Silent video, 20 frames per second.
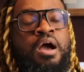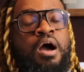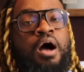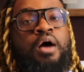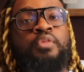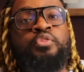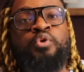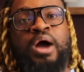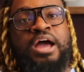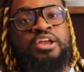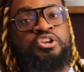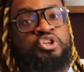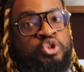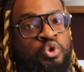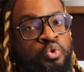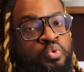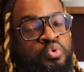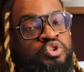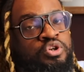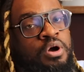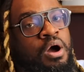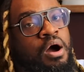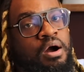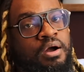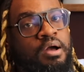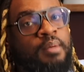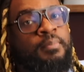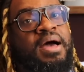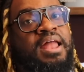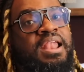Although I do
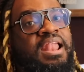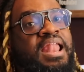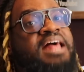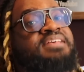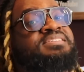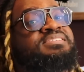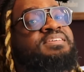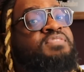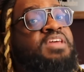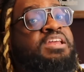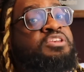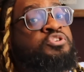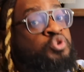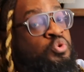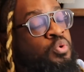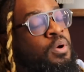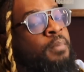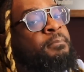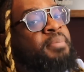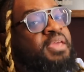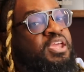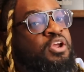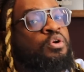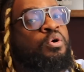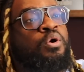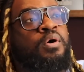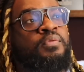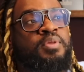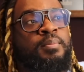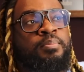talk about a lot of stuff that do
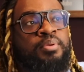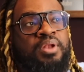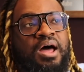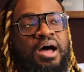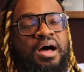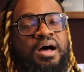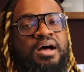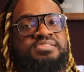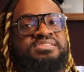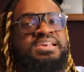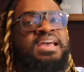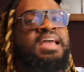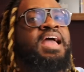appear on the blogs,